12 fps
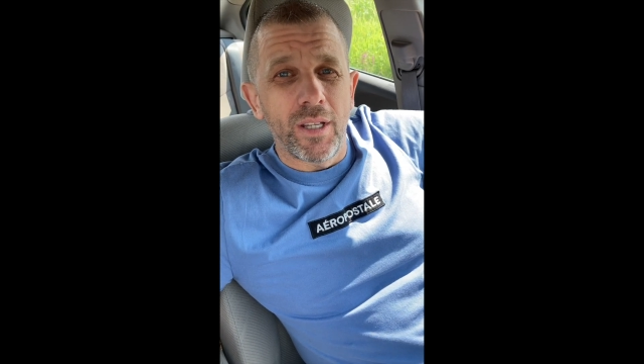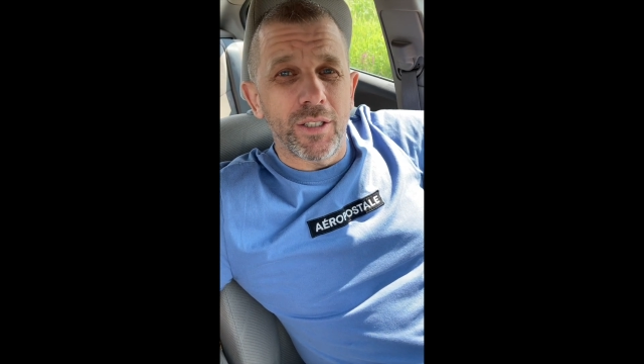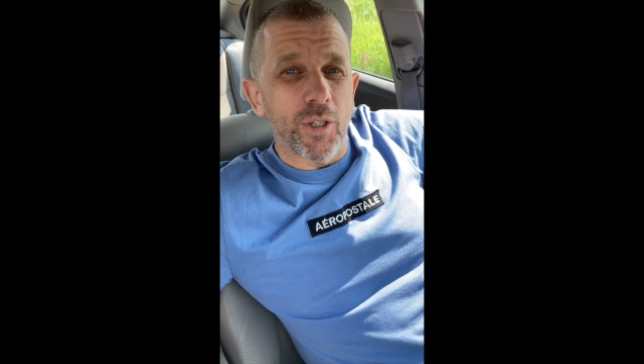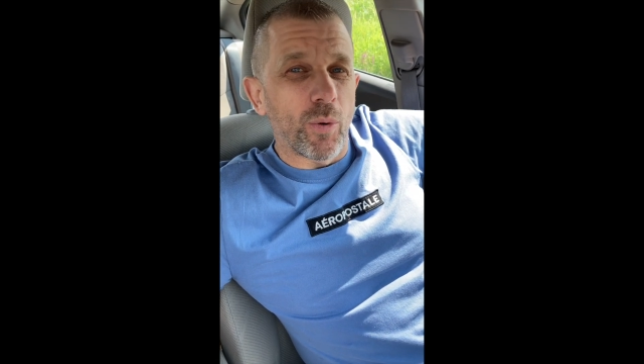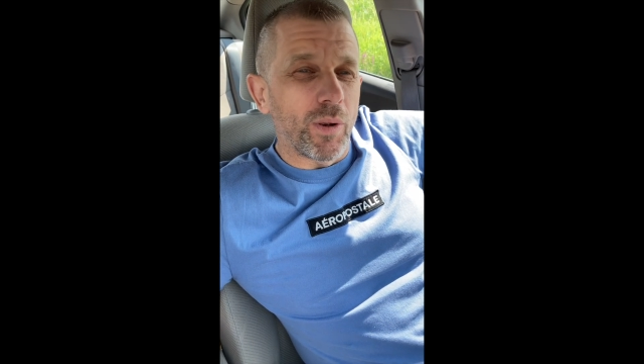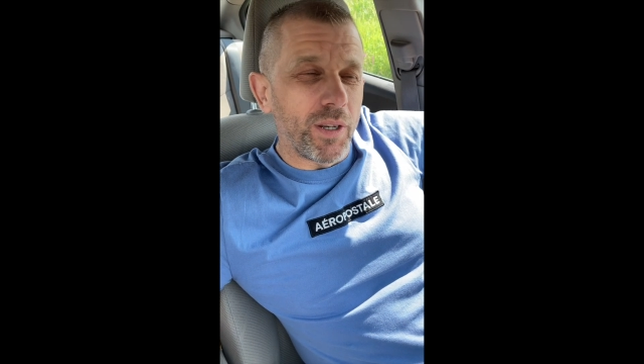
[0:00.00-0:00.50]

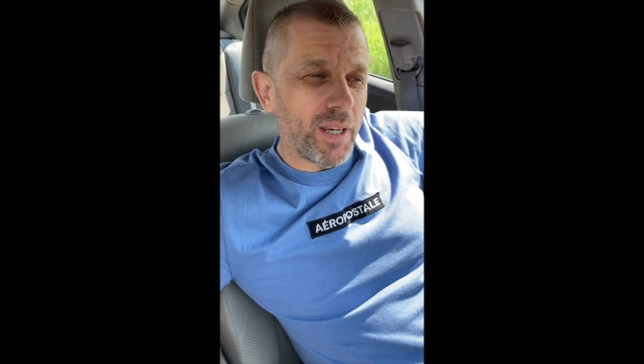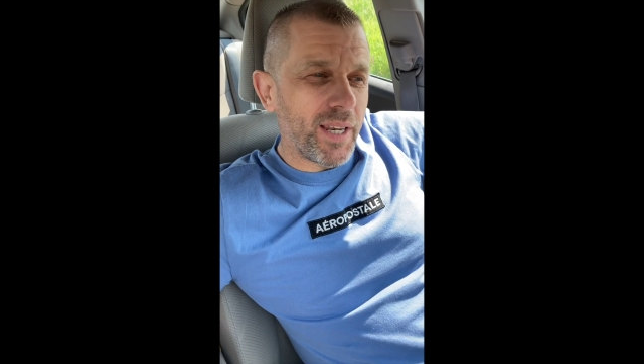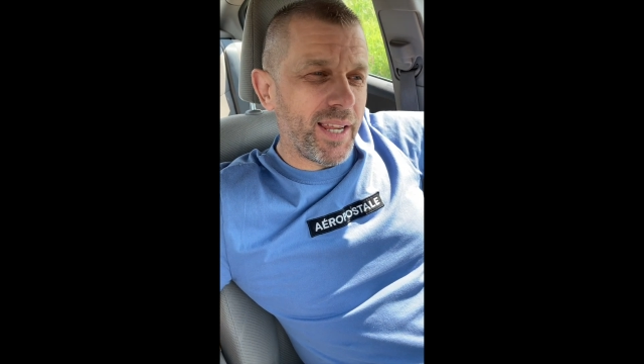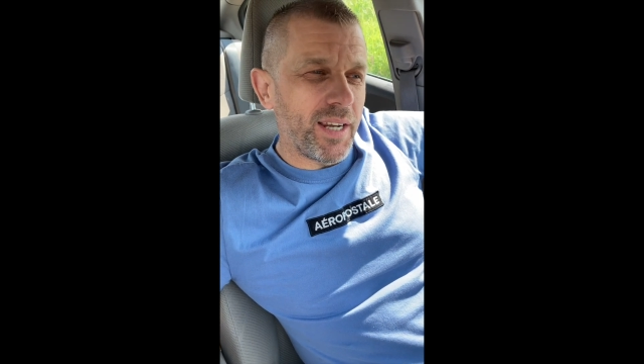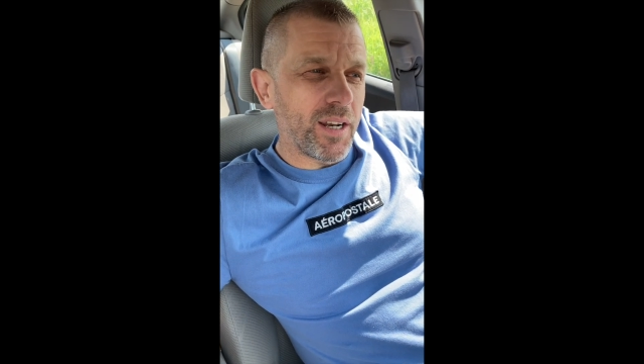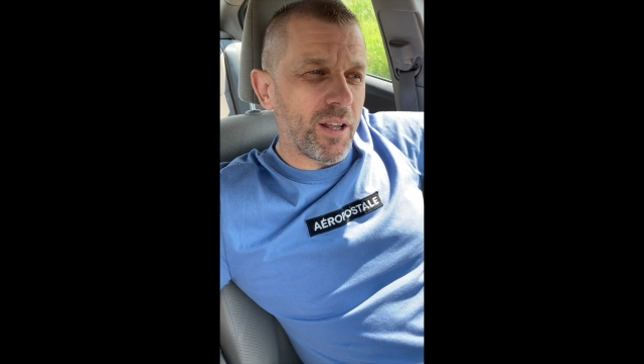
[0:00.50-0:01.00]
So when
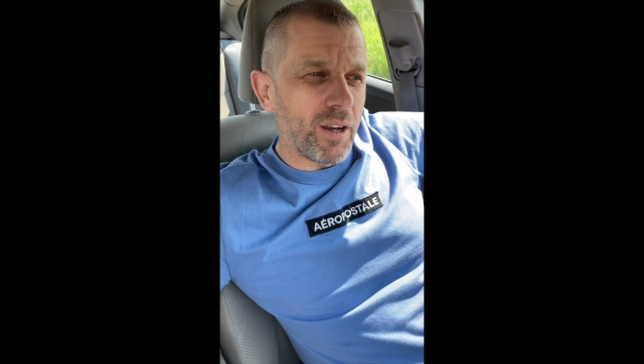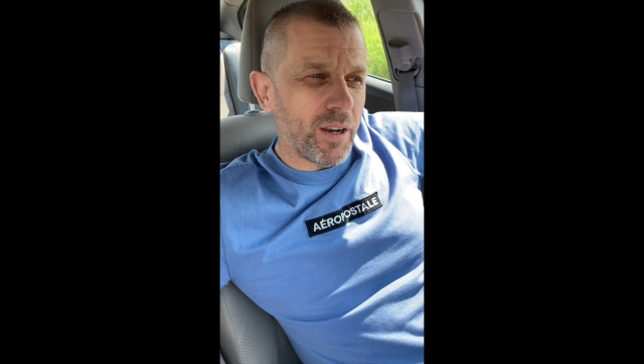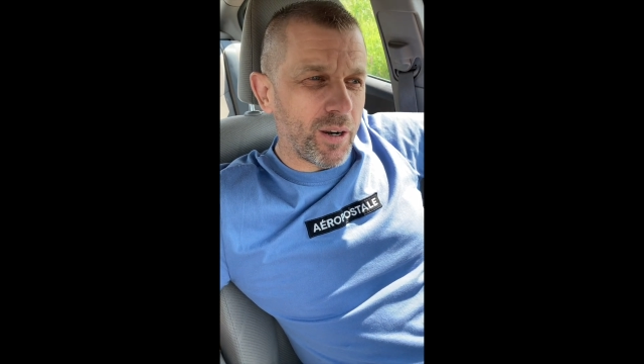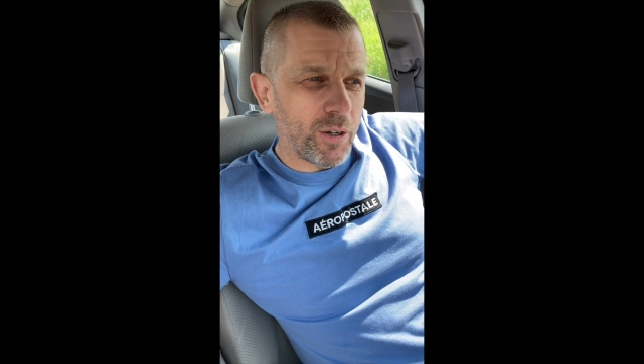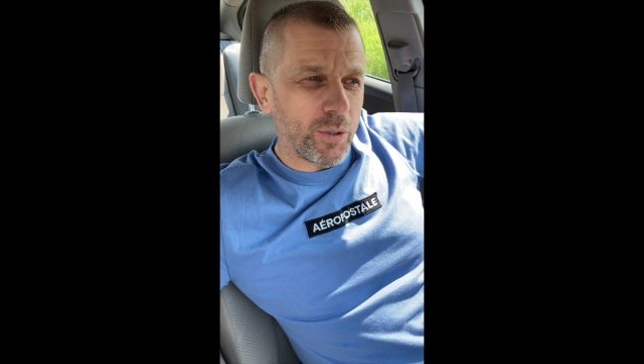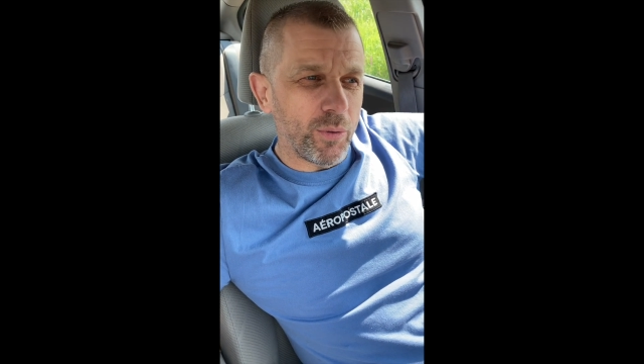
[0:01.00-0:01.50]
Nadine and I
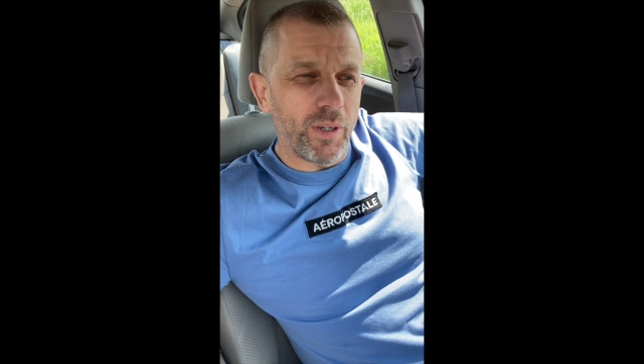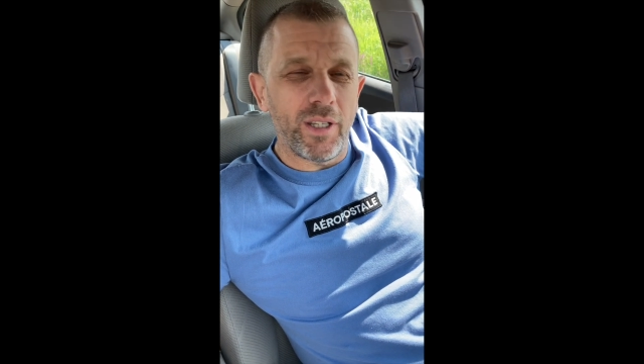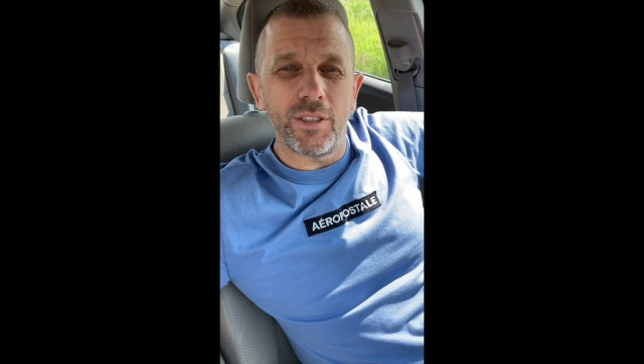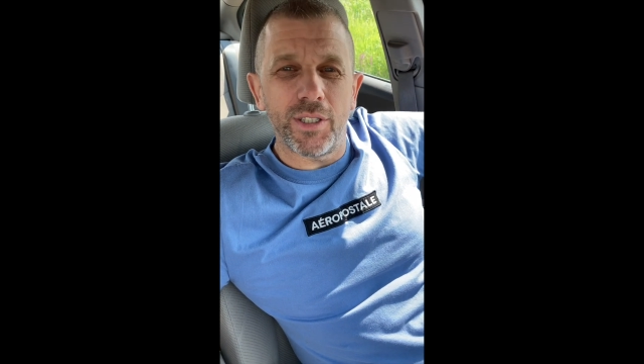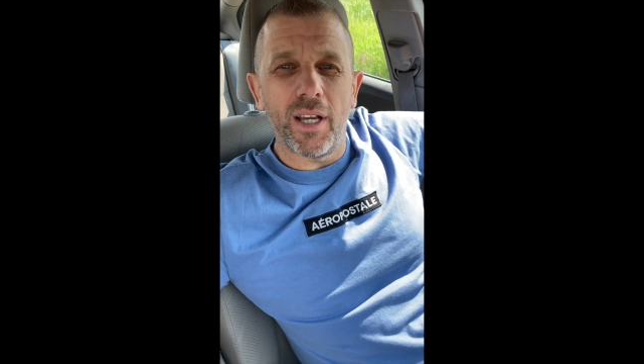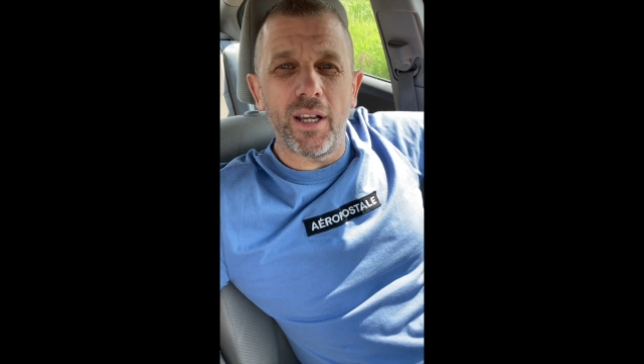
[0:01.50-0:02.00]
are doing
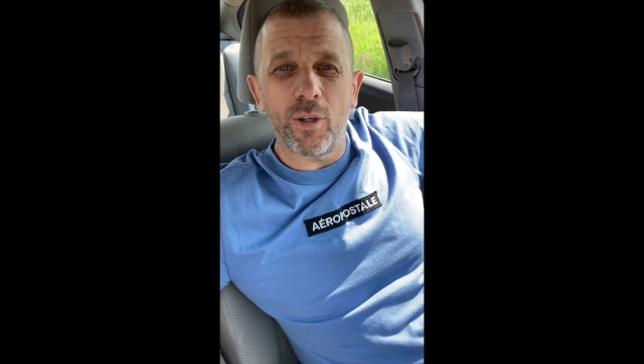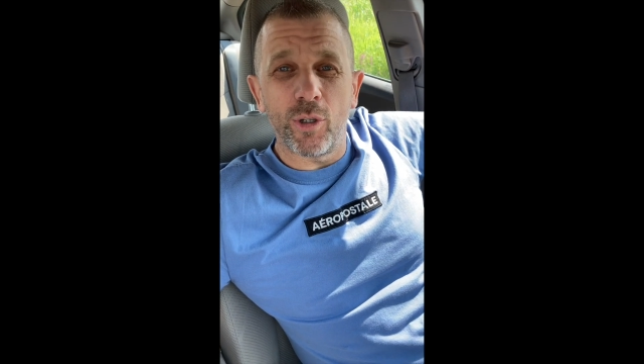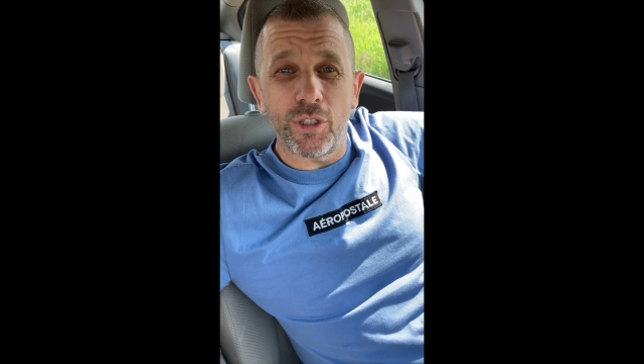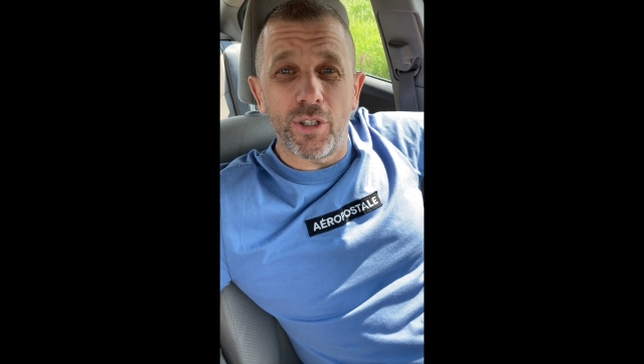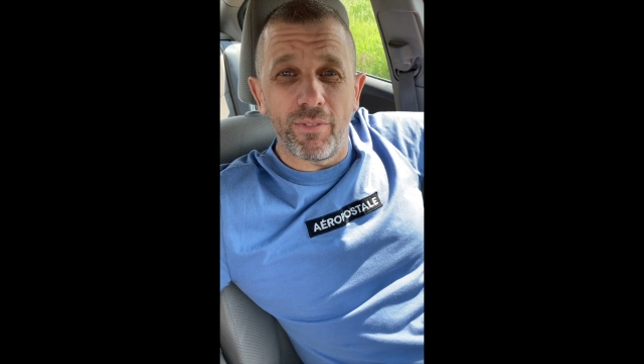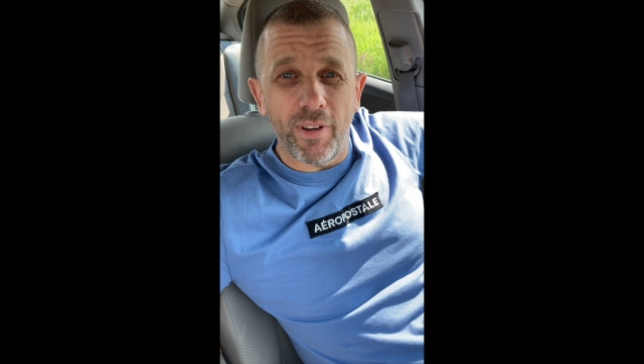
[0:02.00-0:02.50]
these uh,
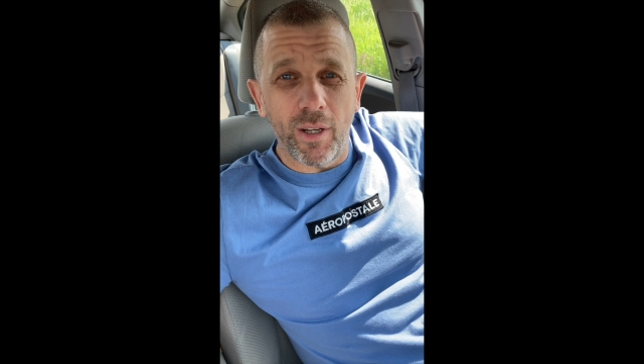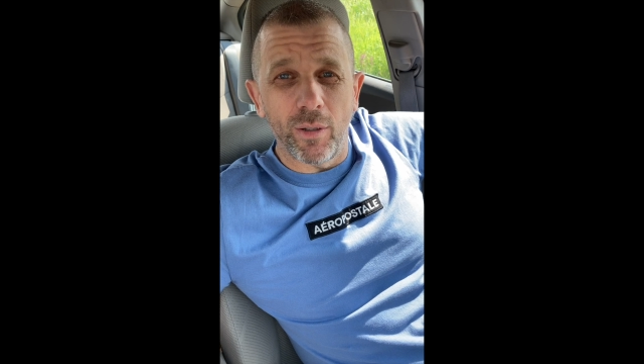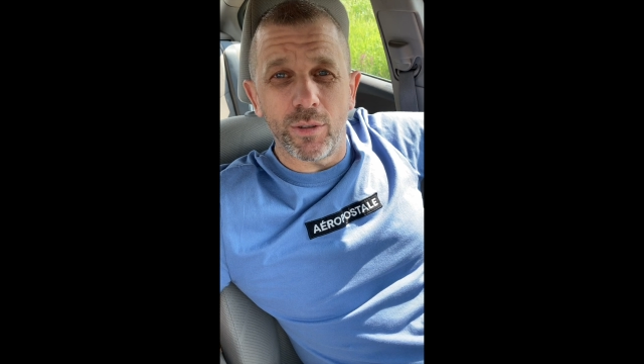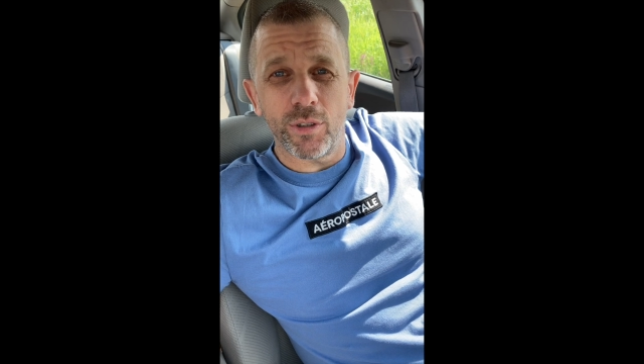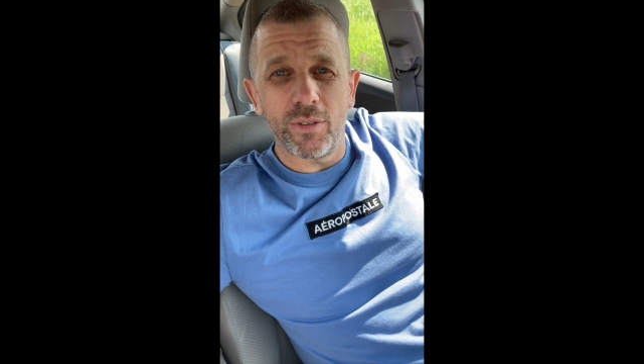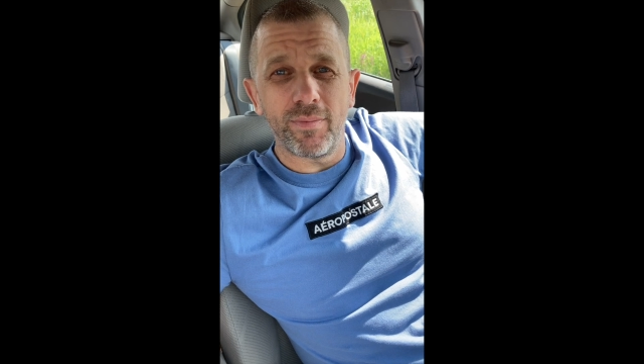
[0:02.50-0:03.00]
Christian
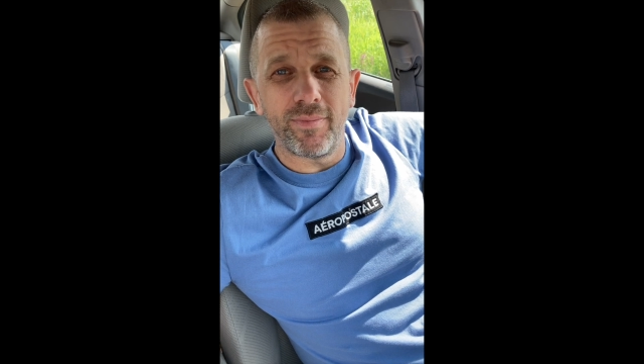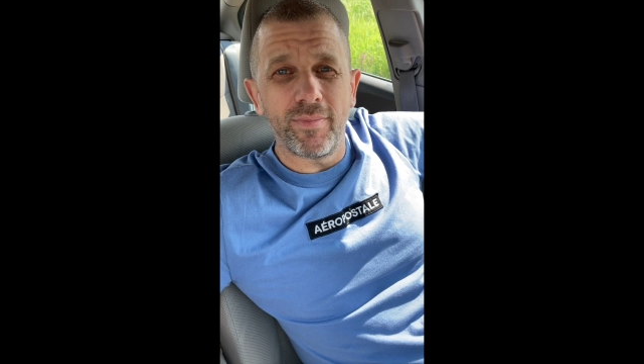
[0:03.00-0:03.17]
videos,